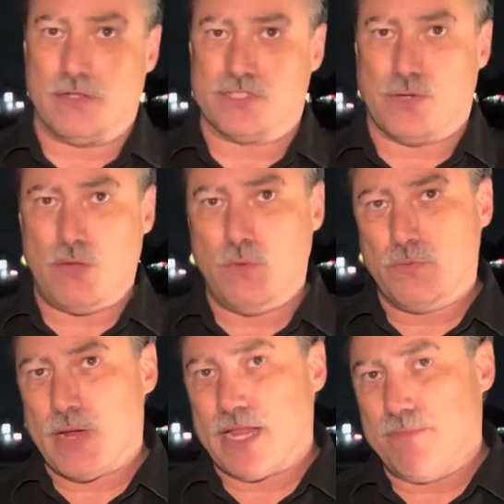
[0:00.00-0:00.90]
So I would
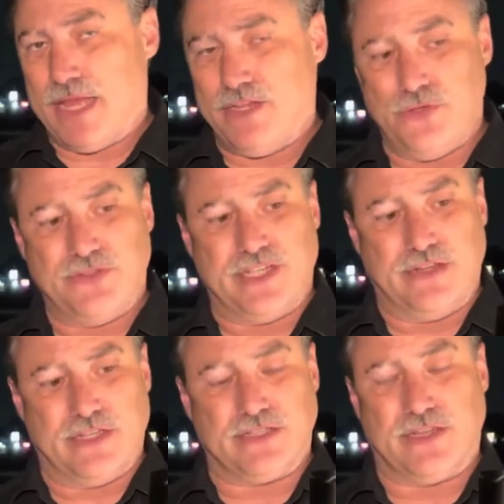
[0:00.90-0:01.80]
recommend using
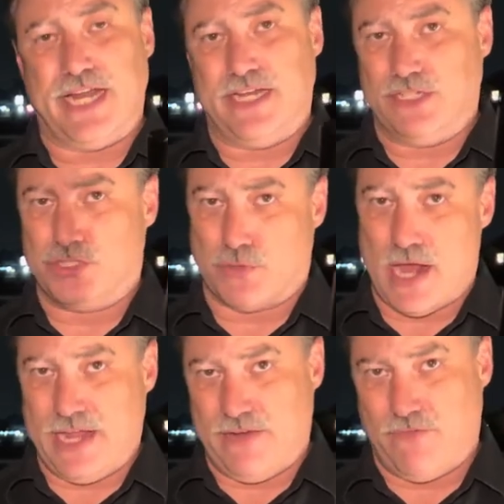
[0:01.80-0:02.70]
this light in
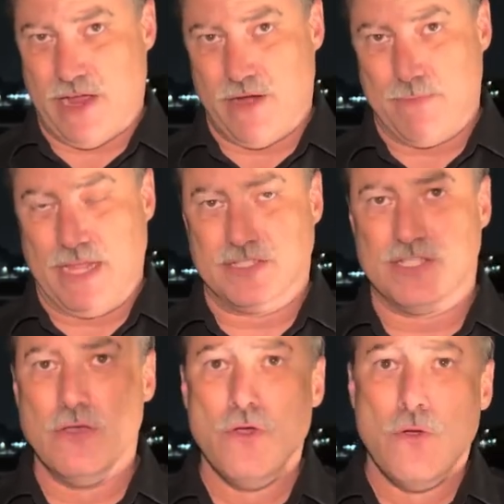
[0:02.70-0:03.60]
dry environments
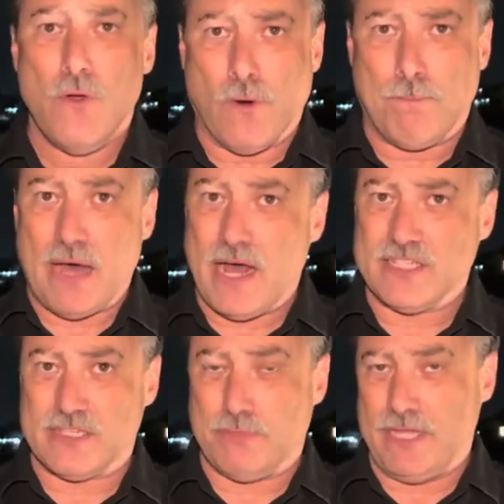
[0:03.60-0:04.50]
or
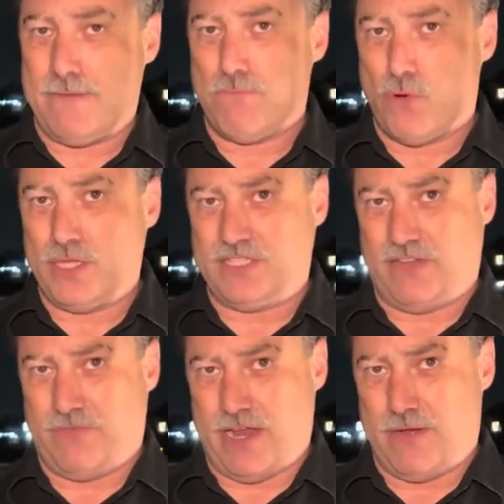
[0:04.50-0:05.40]
possibly in moist
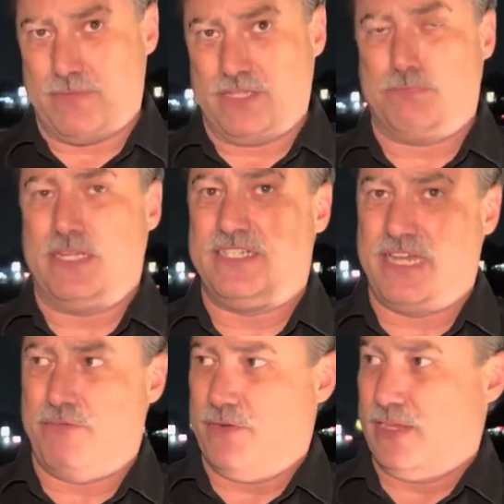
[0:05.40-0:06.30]
environments, but
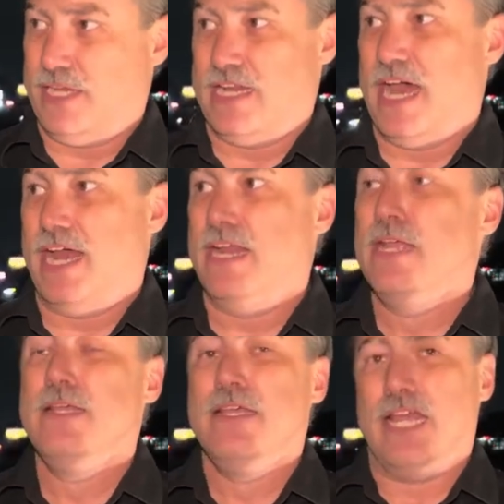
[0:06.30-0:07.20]
definitely not
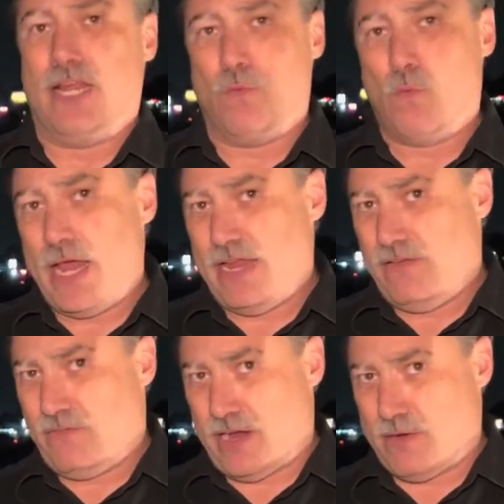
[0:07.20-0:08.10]
in wet
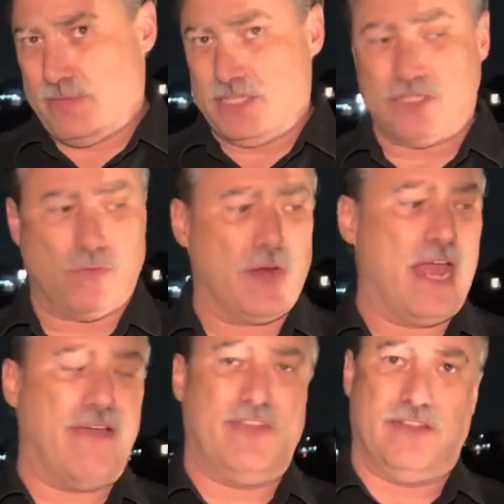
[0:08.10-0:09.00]
environments or
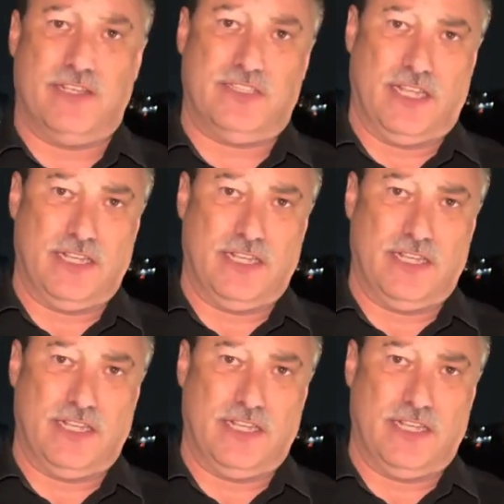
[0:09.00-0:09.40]
having this thing